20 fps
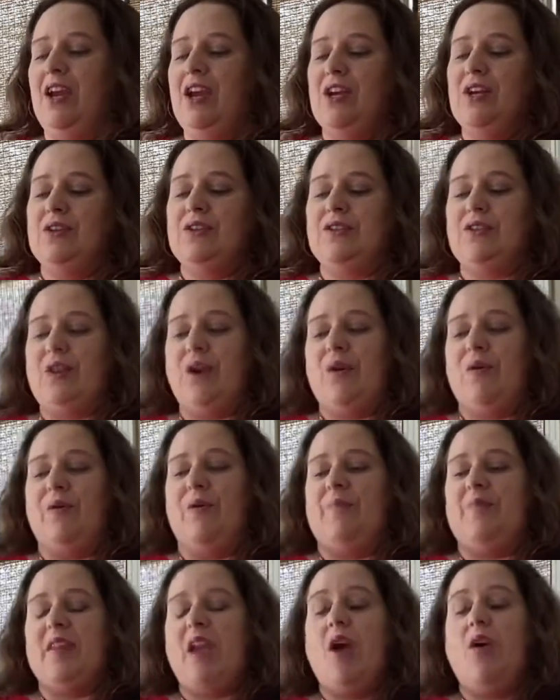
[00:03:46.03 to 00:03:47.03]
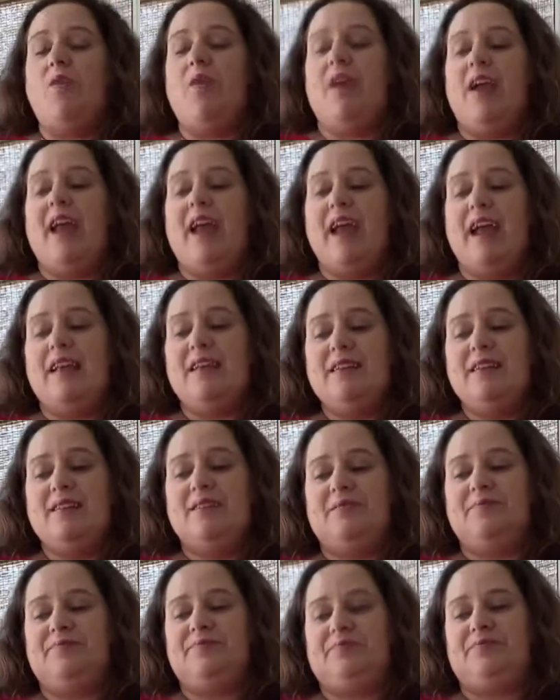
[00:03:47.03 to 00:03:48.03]
So,
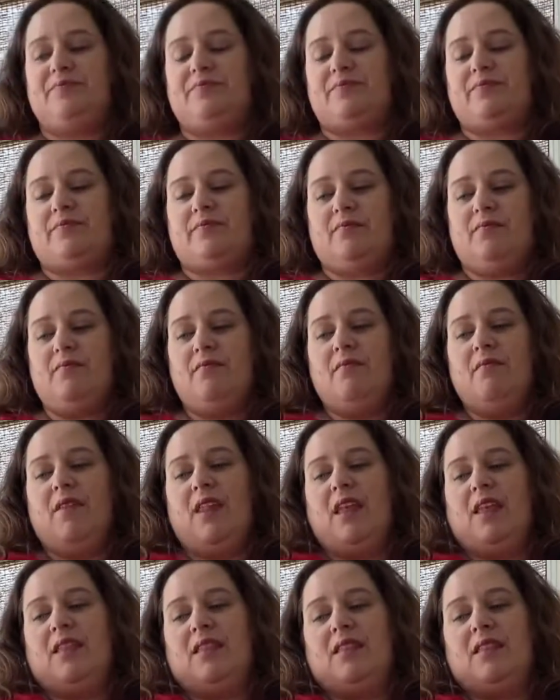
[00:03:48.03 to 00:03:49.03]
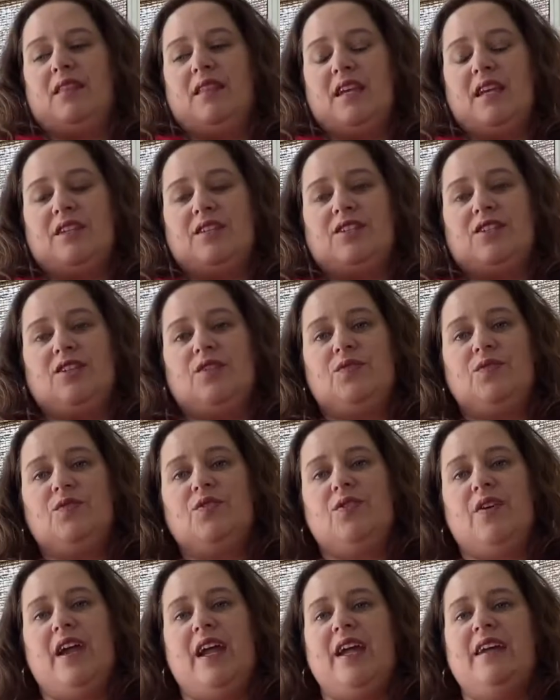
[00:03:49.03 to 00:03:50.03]
and these 2
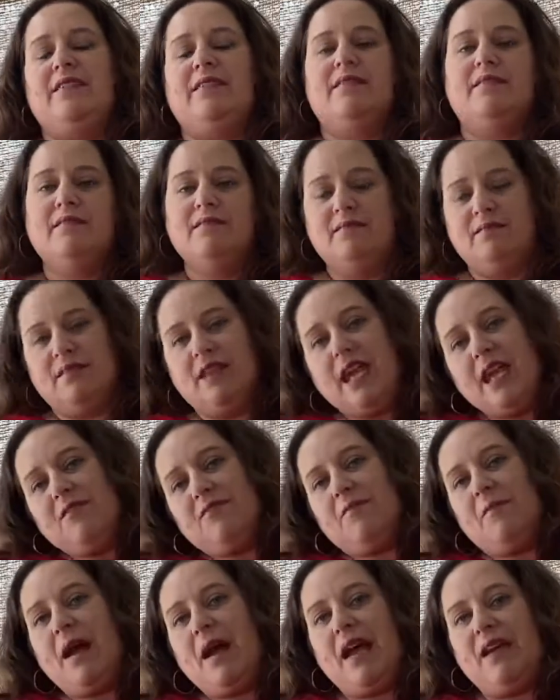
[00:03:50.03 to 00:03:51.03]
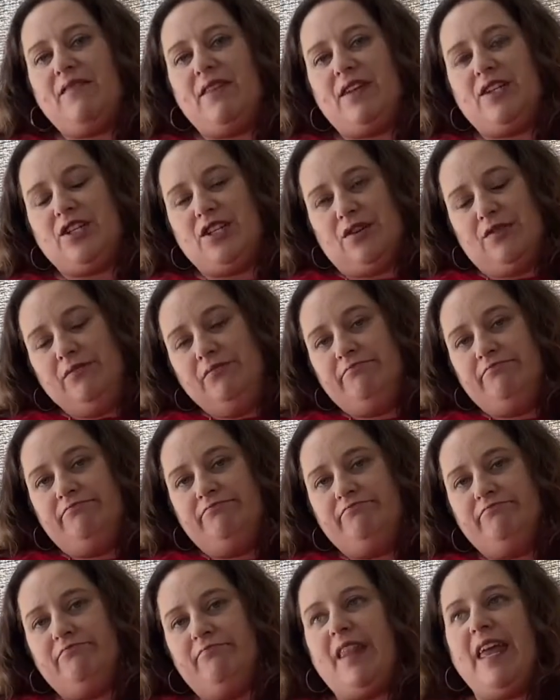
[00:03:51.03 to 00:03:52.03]
trays came from Hy-Vee too.
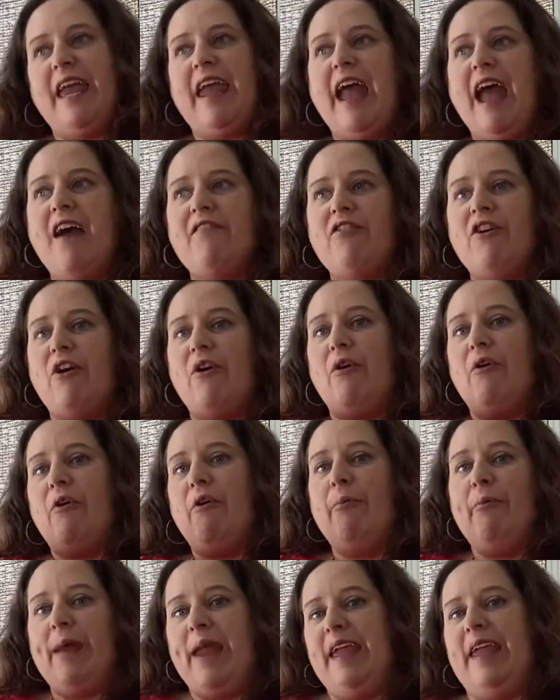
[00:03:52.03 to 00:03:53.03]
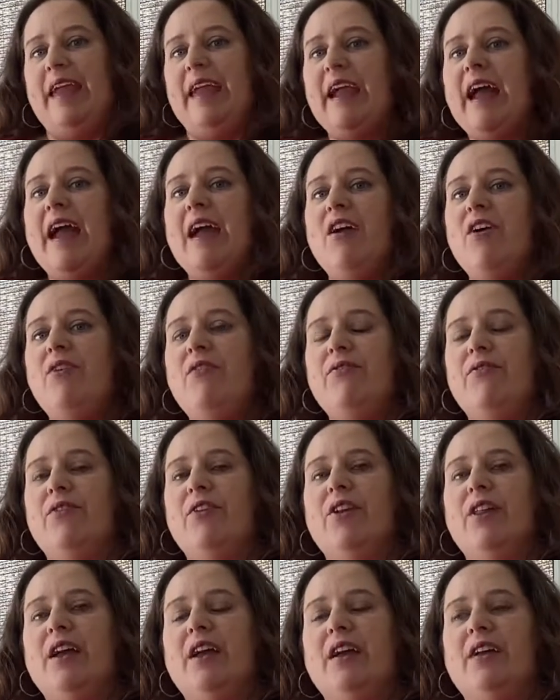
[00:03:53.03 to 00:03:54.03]
They have a whole baking aisle
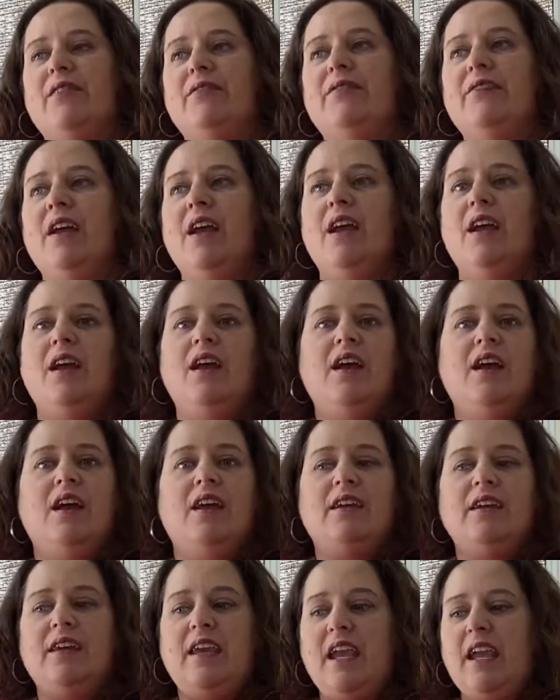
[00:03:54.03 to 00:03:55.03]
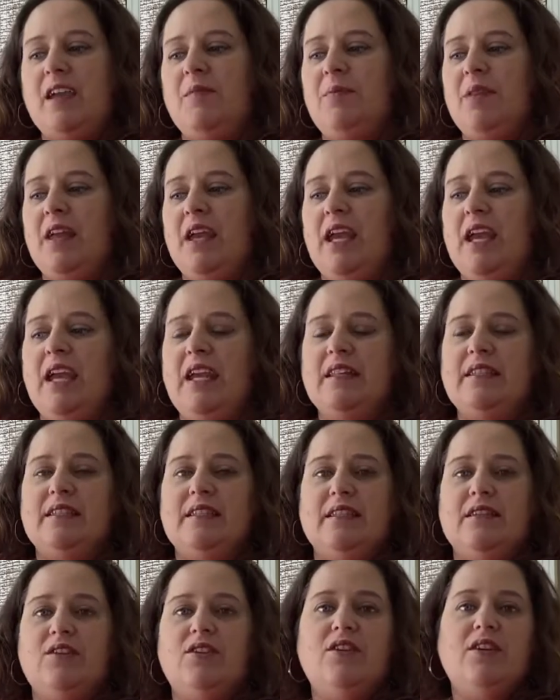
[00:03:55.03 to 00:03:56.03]
full of cake plates
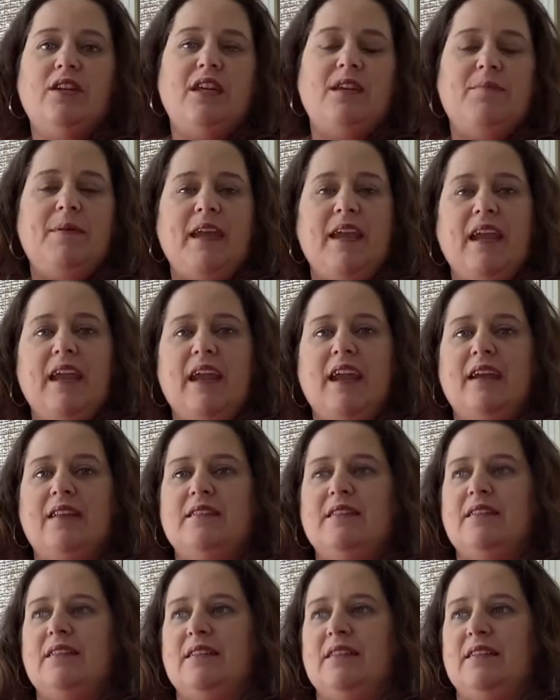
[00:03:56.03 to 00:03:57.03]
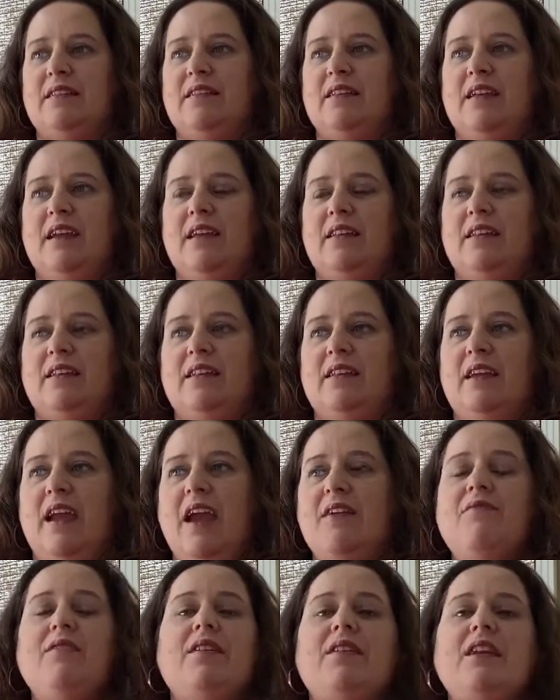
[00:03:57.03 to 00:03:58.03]
and cookie pans and
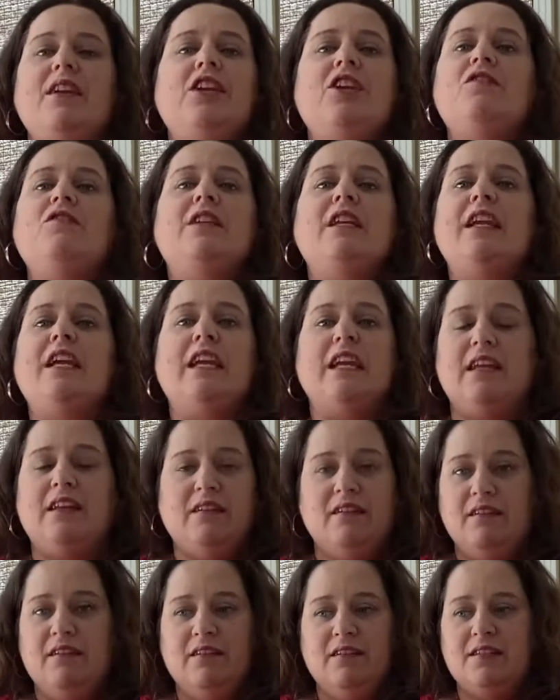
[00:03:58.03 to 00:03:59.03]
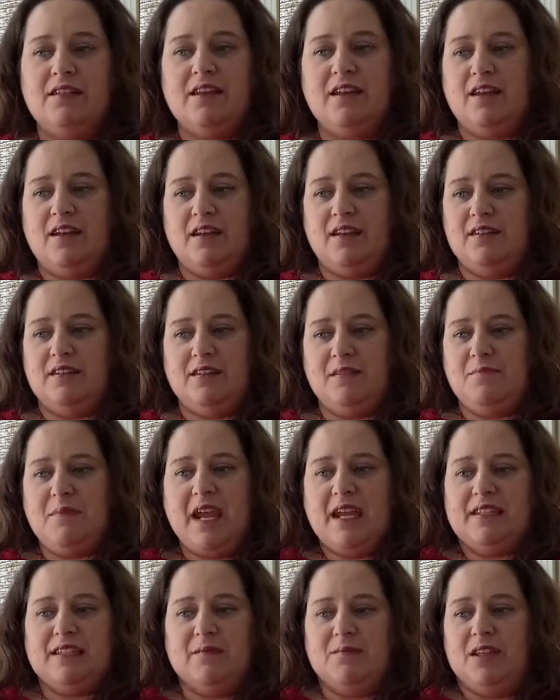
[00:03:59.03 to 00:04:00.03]
everything you need to
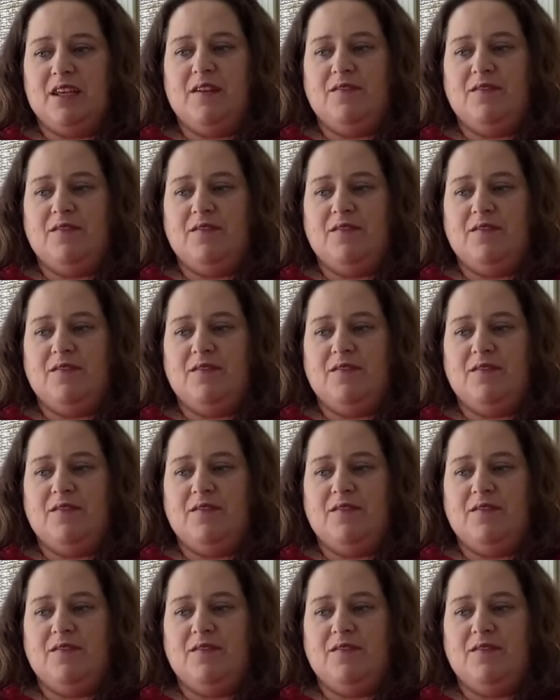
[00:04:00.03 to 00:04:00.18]
make something if